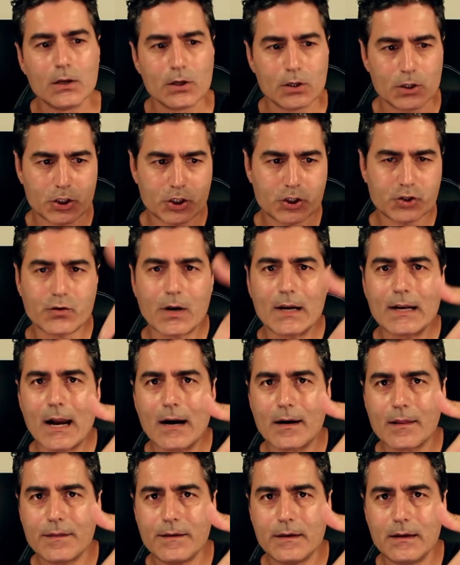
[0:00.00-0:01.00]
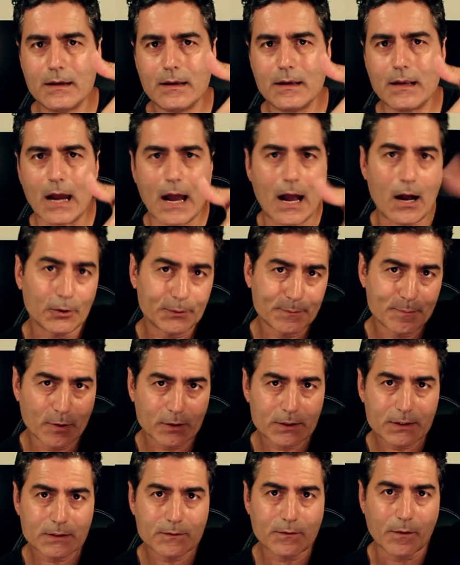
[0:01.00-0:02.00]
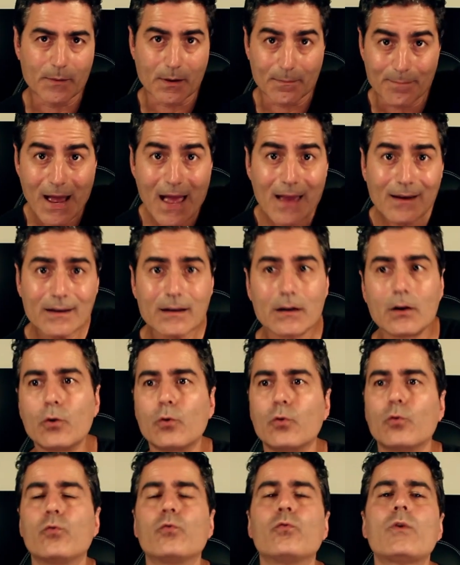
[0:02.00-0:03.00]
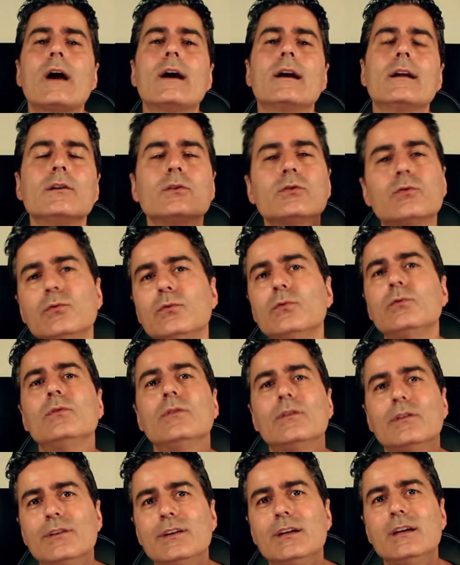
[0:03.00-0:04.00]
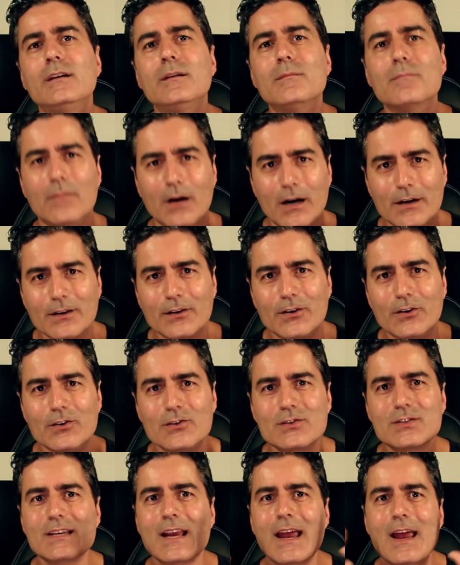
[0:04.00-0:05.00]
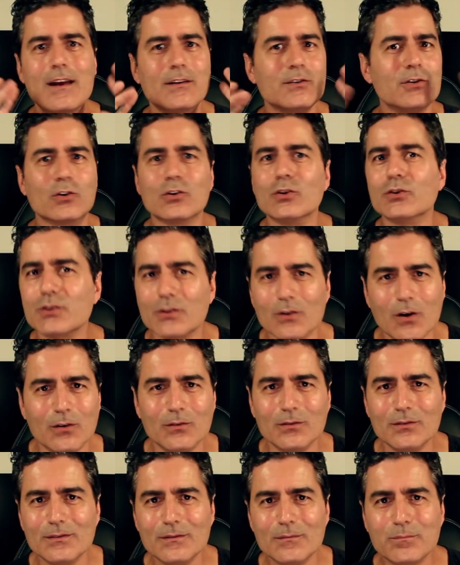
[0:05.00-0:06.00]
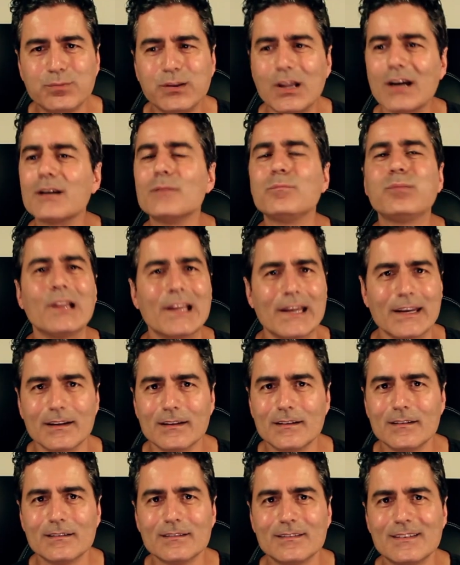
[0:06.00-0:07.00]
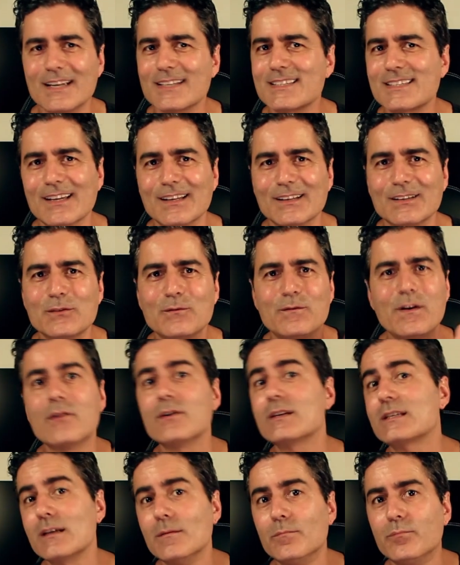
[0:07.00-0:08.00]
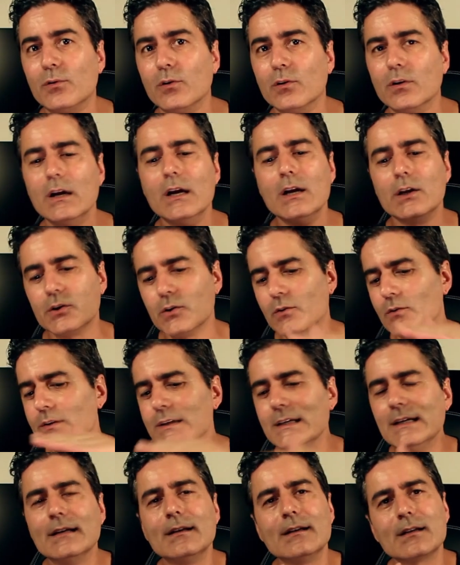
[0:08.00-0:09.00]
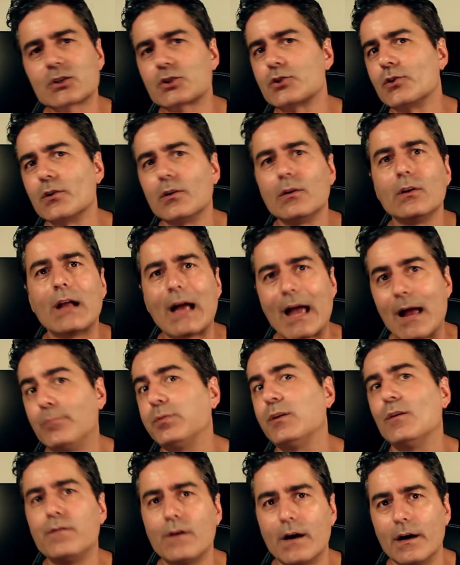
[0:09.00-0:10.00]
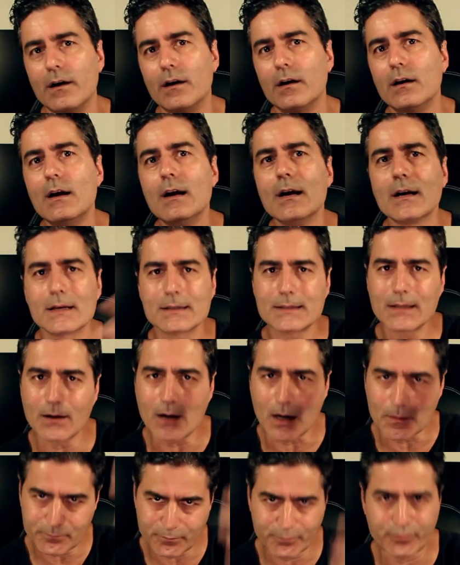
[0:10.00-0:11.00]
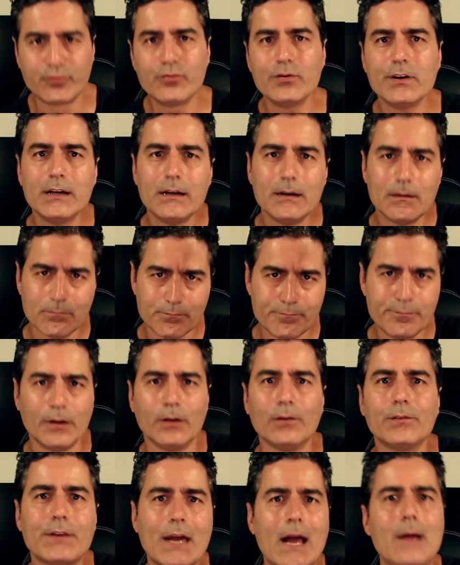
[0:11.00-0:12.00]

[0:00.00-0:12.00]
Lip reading: straight out of the outputs from the back, right into the monitors, and you're good to go. Plug and play. That's it. Very simple. You don't need an external amplifier because they got pre-built